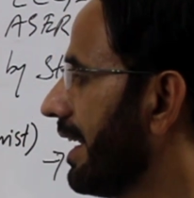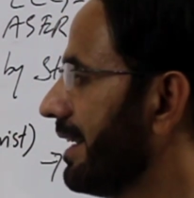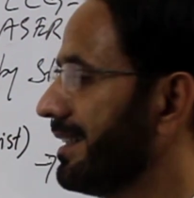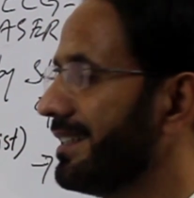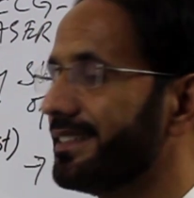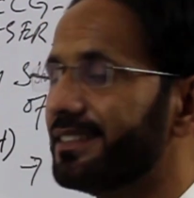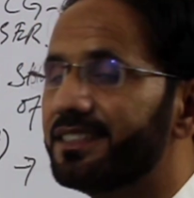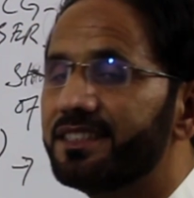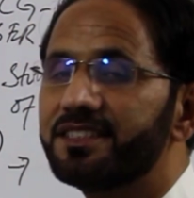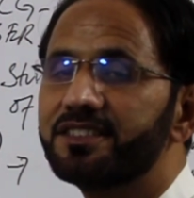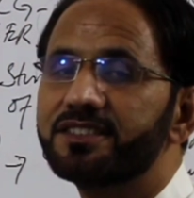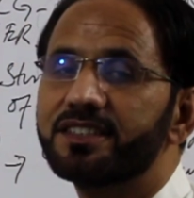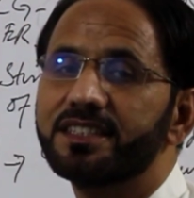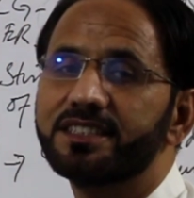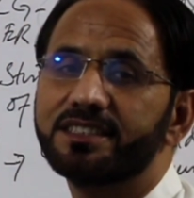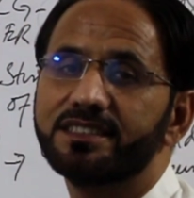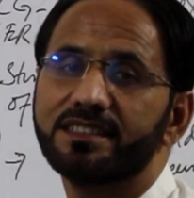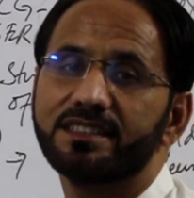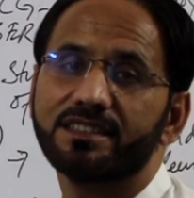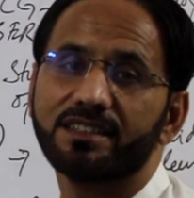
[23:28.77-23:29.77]
and
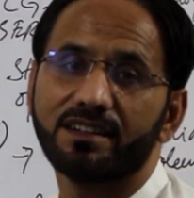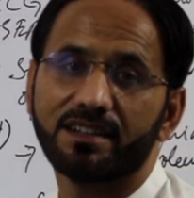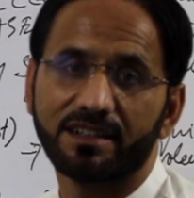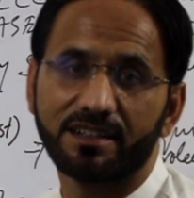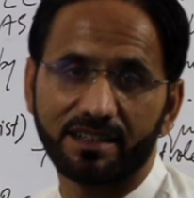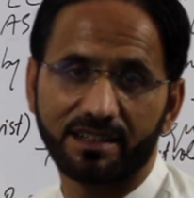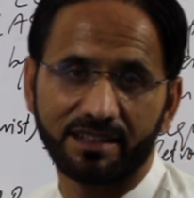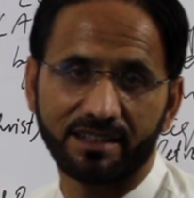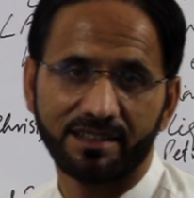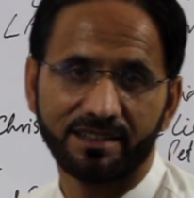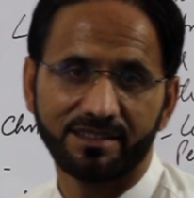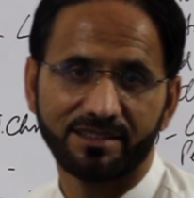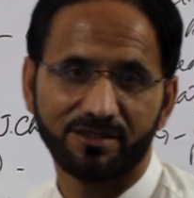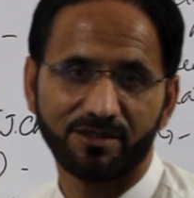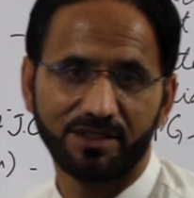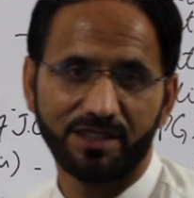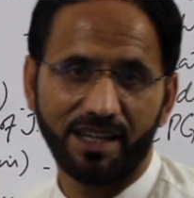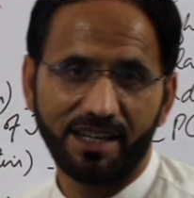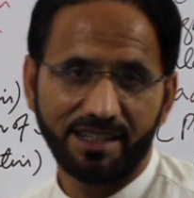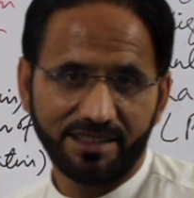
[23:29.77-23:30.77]
Registration Authority.
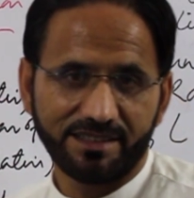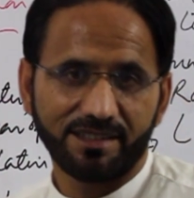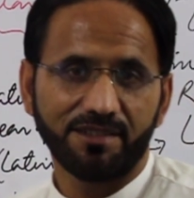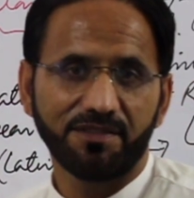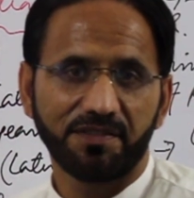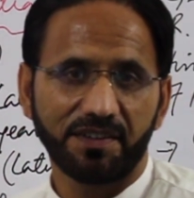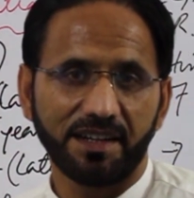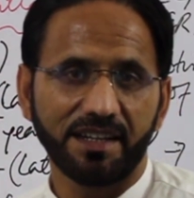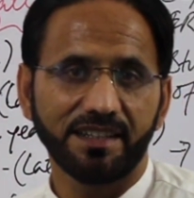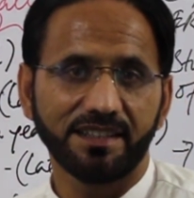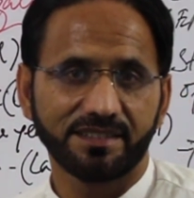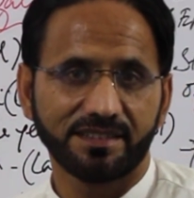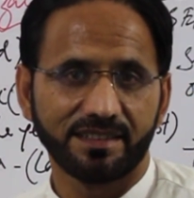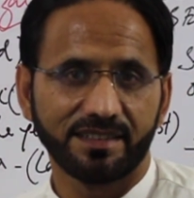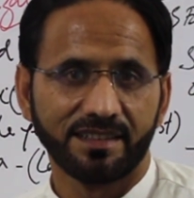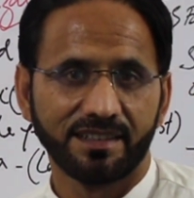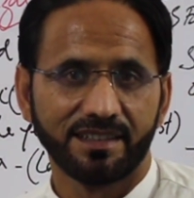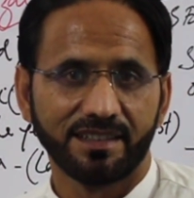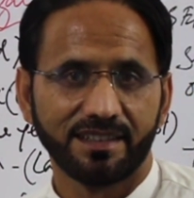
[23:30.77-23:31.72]
There is a phrase.